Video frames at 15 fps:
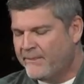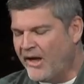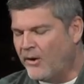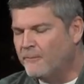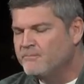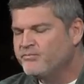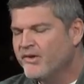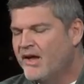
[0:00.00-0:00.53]

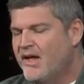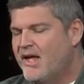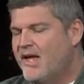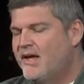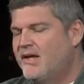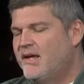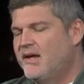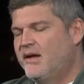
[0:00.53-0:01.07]
Now,
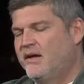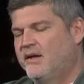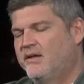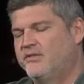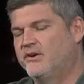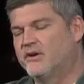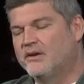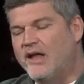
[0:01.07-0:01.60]

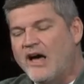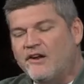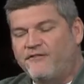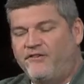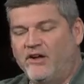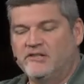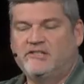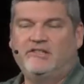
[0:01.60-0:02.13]
there are a lot
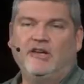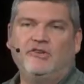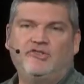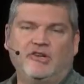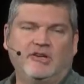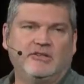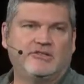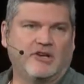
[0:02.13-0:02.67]
of false
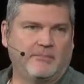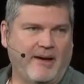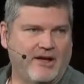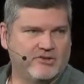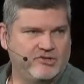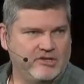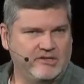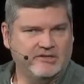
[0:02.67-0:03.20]
teachings
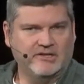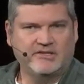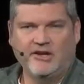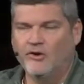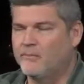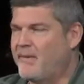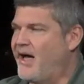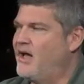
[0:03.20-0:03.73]
about Jesus
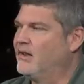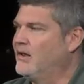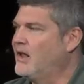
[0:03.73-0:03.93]
held by